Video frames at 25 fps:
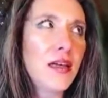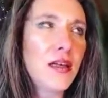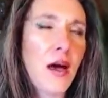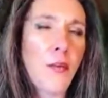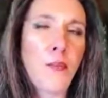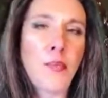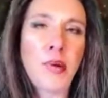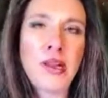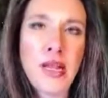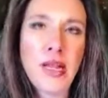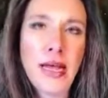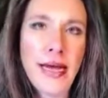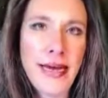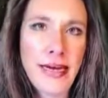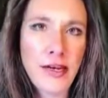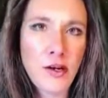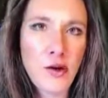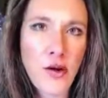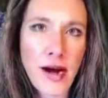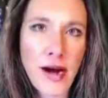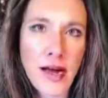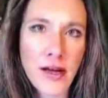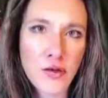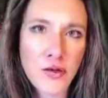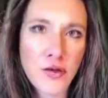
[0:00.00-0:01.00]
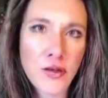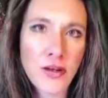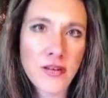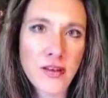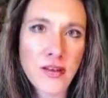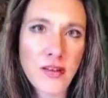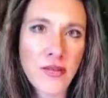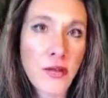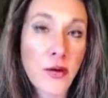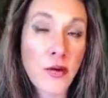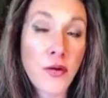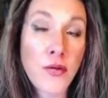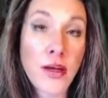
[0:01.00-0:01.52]
a plane crashes
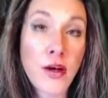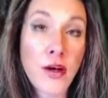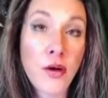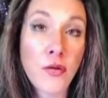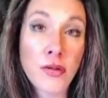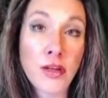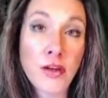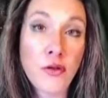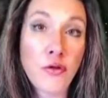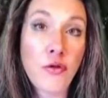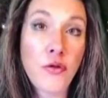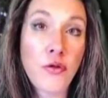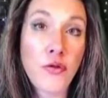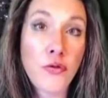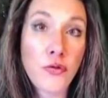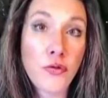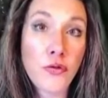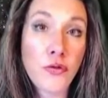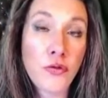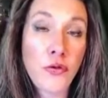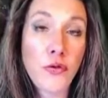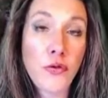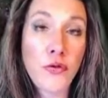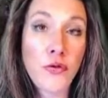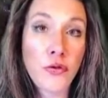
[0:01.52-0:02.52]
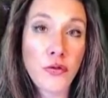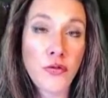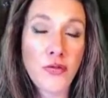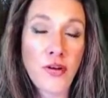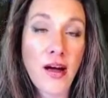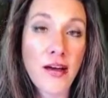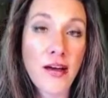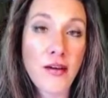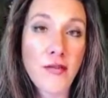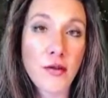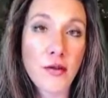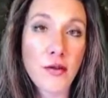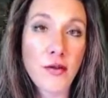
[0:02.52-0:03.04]
and they're the only two
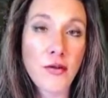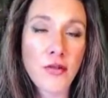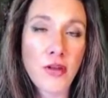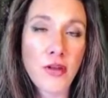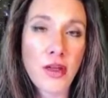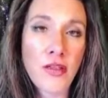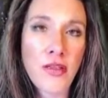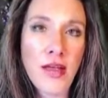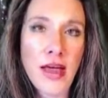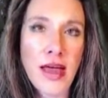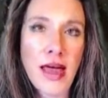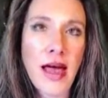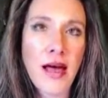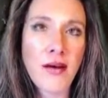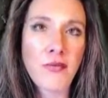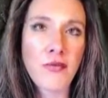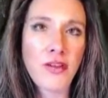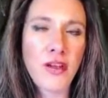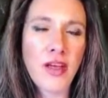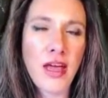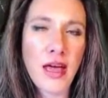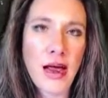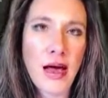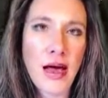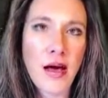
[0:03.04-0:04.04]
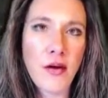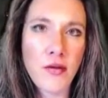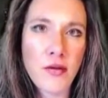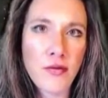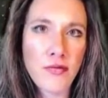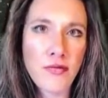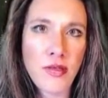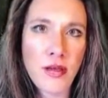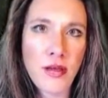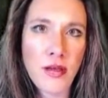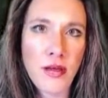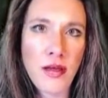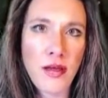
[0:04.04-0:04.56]
survivors and they have to get out
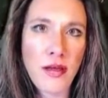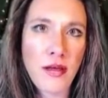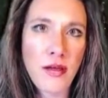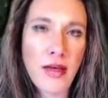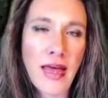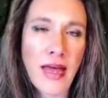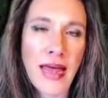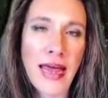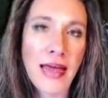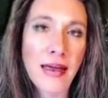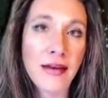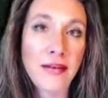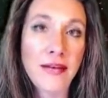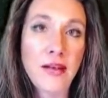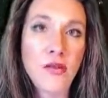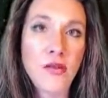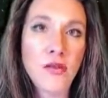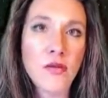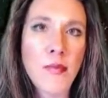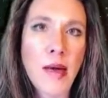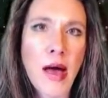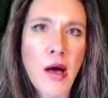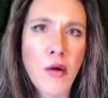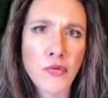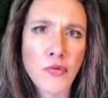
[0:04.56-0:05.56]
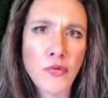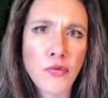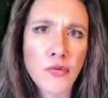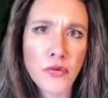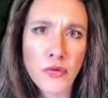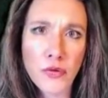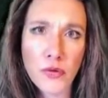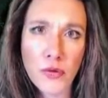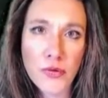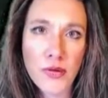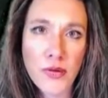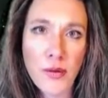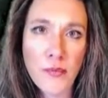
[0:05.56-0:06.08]
of the Andes
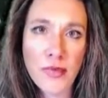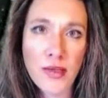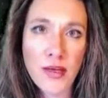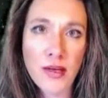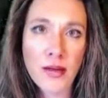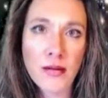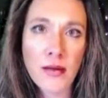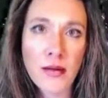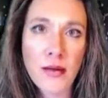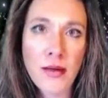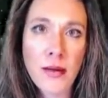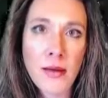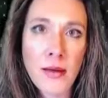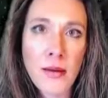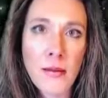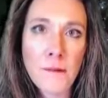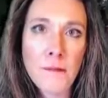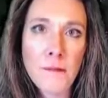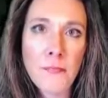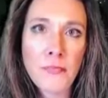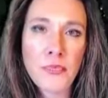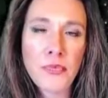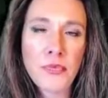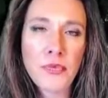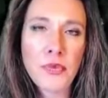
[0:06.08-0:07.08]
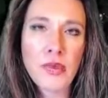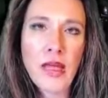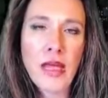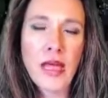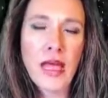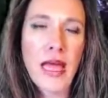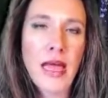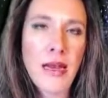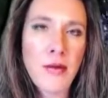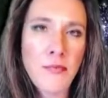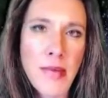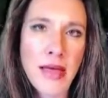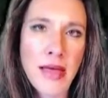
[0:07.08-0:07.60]
mountains or something
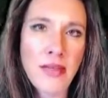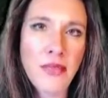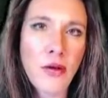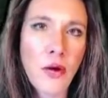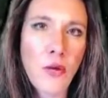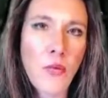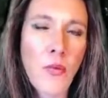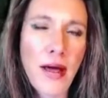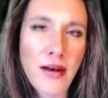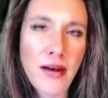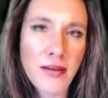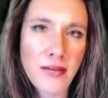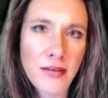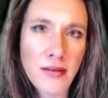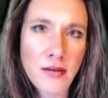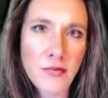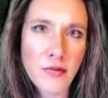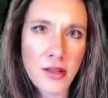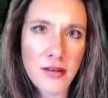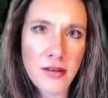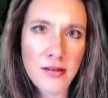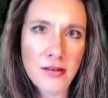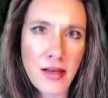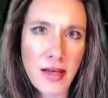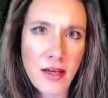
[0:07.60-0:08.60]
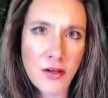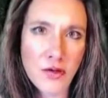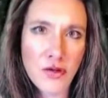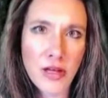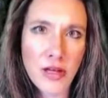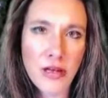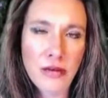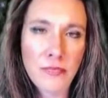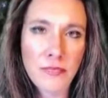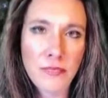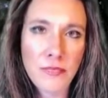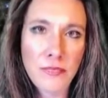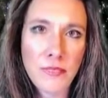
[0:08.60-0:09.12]
and make their way to
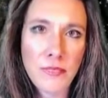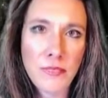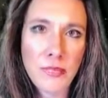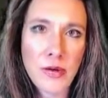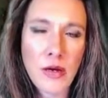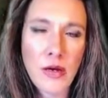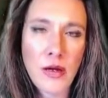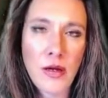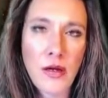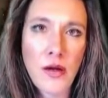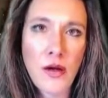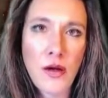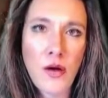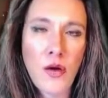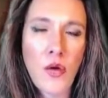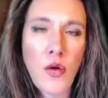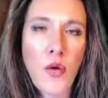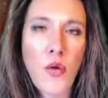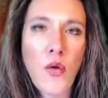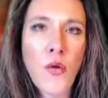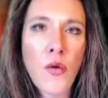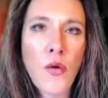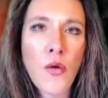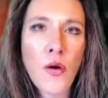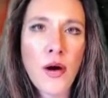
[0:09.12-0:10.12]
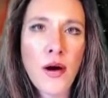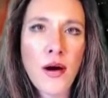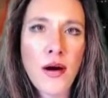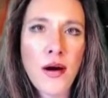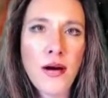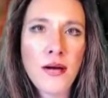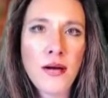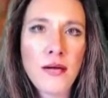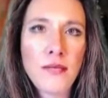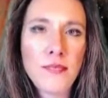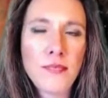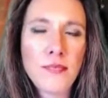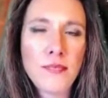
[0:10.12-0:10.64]
civilization.
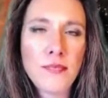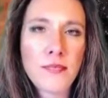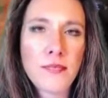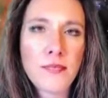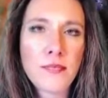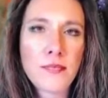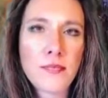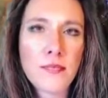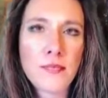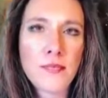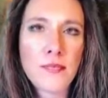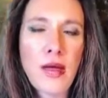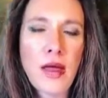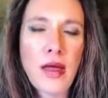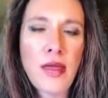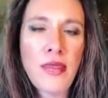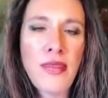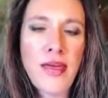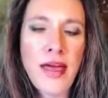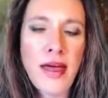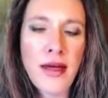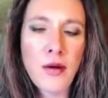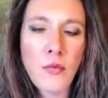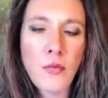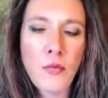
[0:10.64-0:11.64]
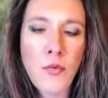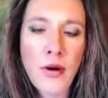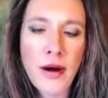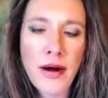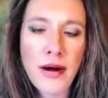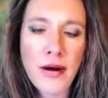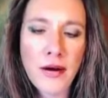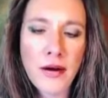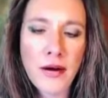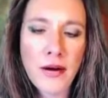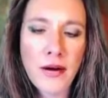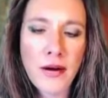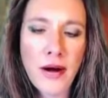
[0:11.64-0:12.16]
Or they
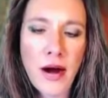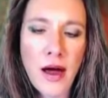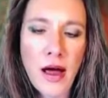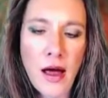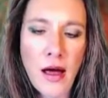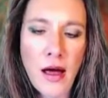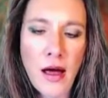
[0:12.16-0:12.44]
were